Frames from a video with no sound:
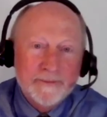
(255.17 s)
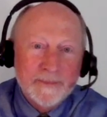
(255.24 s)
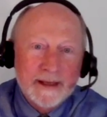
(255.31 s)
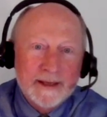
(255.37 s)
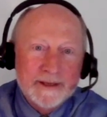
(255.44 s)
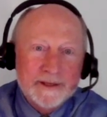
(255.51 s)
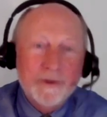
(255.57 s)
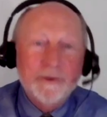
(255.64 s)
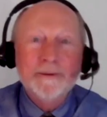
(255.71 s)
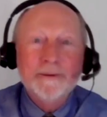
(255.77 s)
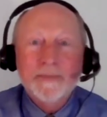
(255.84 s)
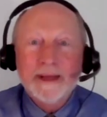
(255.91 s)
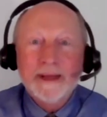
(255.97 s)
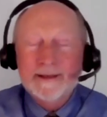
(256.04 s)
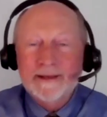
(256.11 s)
So
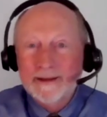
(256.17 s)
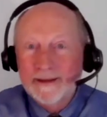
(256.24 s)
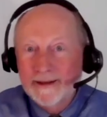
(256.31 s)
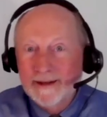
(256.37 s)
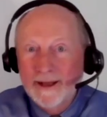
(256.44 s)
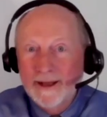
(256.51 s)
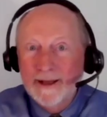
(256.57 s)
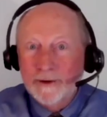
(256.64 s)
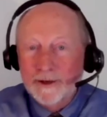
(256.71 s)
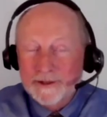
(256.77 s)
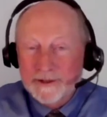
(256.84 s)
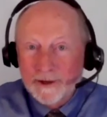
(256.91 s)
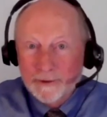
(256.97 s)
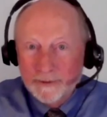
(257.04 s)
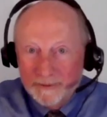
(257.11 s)
it
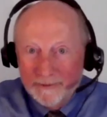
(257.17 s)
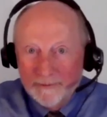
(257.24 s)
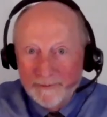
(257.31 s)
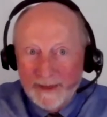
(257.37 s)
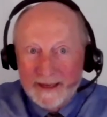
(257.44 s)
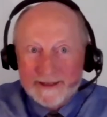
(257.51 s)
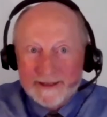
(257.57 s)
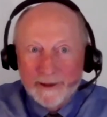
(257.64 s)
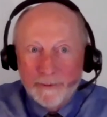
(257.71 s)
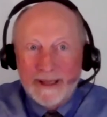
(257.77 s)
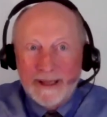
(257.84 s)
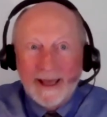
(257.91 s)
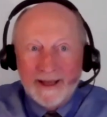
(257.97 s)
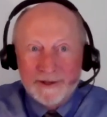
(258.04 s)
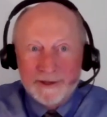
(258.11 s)
also means that we
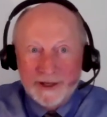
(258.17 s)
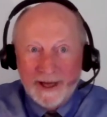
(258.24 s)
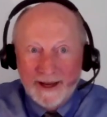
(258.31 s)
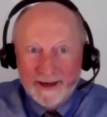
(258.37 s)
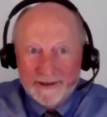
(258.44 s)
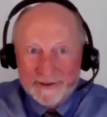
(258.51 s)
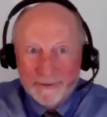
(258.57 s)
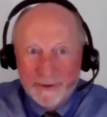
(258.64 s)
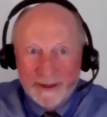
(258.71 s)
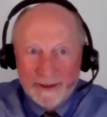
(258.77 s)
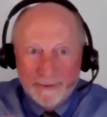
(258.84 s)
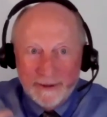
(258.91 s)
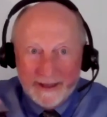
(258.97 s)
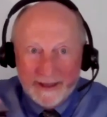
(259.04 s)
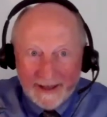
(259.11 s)
can change.
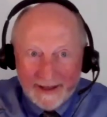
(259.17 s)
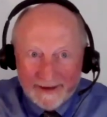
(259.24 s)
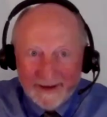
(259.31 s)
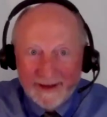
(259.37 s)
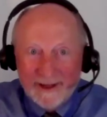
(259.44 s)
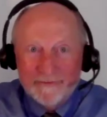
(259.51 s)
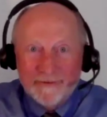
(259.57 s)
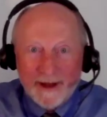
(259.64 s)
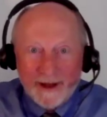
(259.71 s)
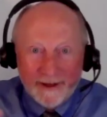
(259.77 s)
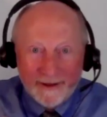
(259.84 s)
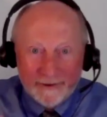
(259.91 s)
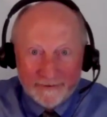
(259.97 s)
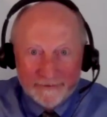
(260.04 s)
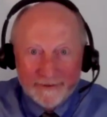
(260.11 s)
We can
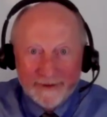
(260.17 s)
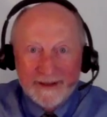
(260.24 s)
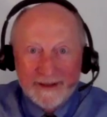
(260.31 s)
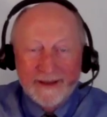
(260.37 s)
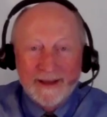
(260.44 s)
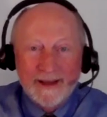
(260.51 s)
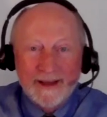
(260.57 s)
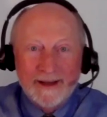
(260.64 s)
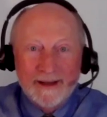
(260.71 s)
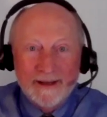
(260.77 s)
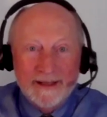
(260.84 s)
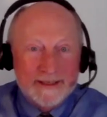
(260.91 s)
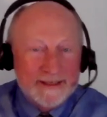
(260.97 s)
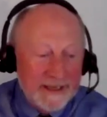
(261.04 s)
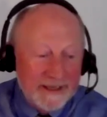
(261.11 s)
evolve.
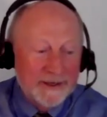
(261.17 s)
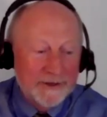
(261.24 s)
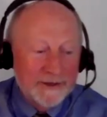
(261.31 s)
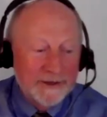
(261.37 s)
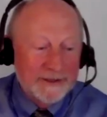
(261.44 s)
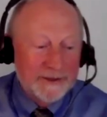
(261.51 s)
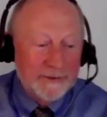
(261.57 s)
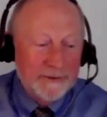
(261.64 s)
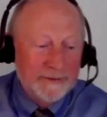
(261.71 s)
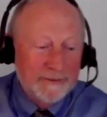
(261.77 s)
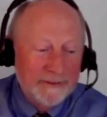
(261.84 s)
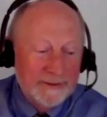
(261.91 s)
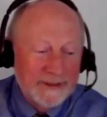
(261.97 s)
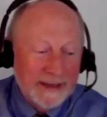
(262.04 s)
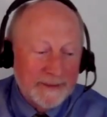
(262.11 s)
It's easier to do
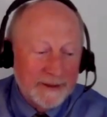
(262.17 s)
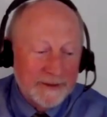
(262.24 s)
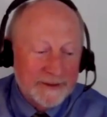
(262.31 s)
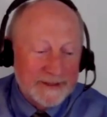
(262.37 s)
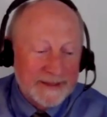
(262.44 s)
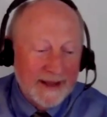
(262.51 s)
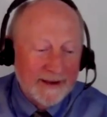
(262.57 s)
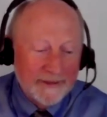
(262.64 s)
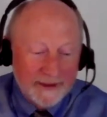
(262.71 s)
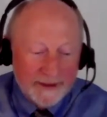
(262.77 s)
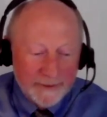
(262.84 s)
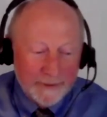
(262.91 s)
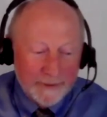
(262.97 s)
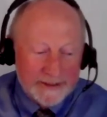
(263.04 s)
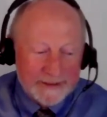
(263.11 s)
demos now than
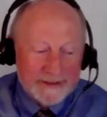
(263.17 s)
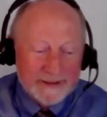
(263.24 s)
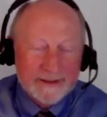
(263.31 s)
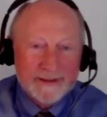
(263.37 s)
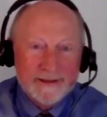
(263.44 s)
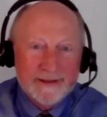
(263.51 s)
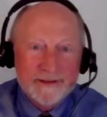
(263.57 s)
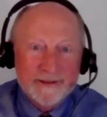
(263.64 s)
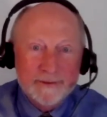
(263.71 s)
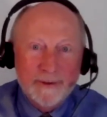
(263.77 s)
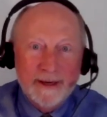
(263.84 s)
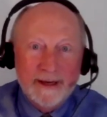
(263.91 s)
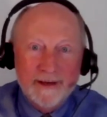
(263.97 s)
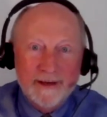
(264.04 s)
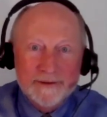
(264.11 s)
it was
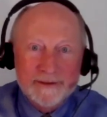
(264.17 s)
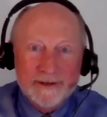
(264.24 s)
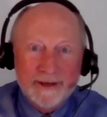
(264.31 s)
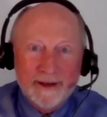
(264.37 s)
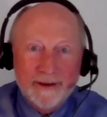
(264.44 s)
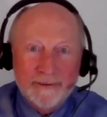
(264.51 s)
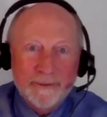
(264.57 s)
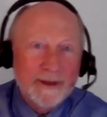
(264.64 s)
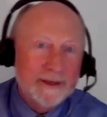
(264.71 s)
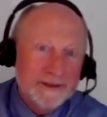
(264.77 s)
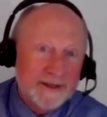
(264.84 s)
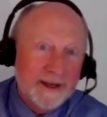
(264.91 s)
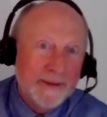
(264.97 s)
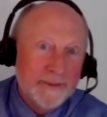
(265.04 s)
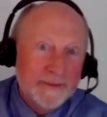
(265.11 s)
20 years ago. Well,
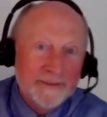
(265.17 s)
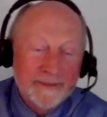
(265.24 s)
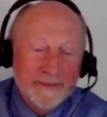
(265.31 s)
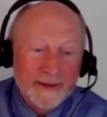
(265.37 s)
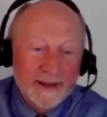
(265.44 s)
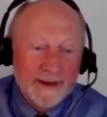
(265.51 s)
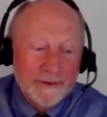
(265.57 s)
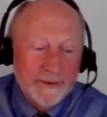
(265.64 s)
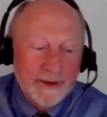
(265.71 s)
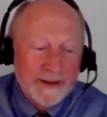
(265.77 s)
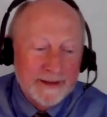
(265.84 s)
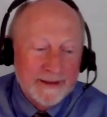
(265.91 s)
some anyway.